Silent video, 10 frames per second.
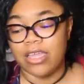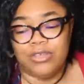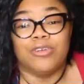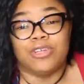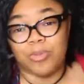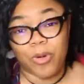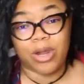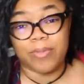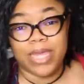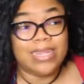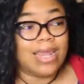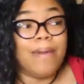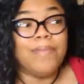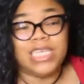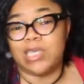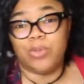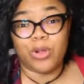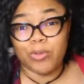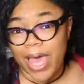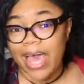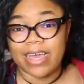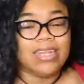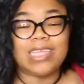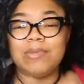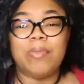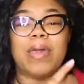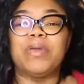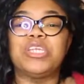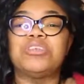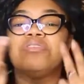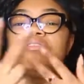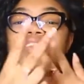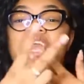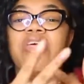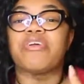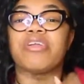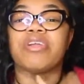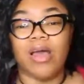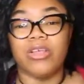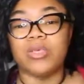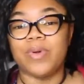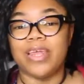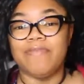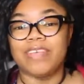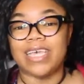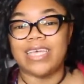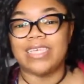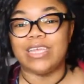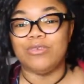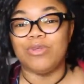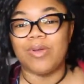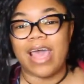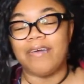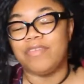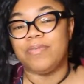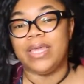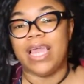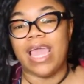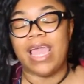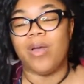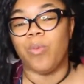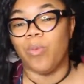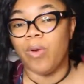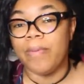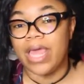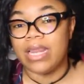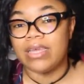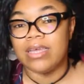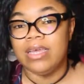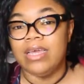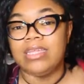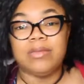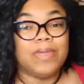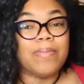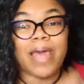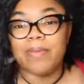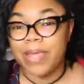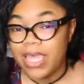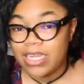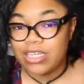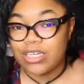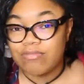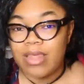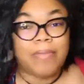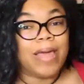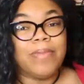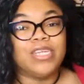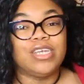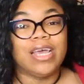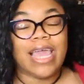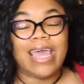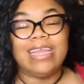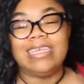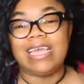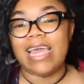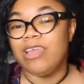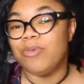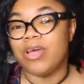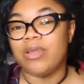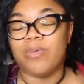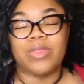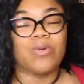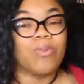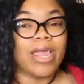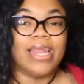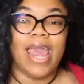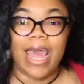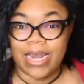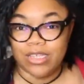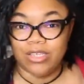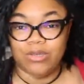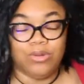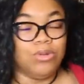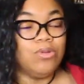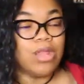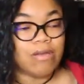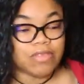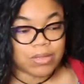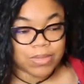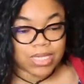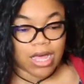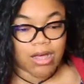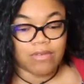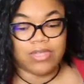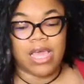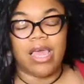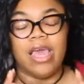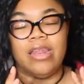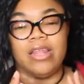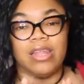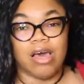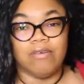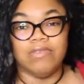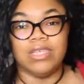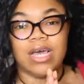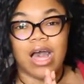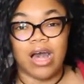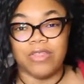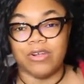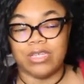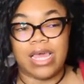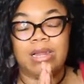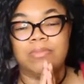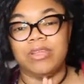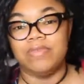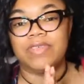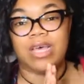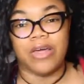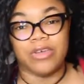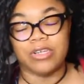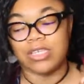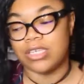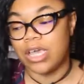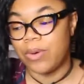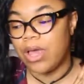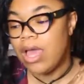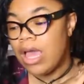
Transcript: you're supporting me. Let me support you back. Let's be bad bitches together. I also want to emphasize that you don't have to be a woman to be a bad bitch. A bad bitch, again, is anyone with the right attitude who loves themselves and loves others and uplifts others. So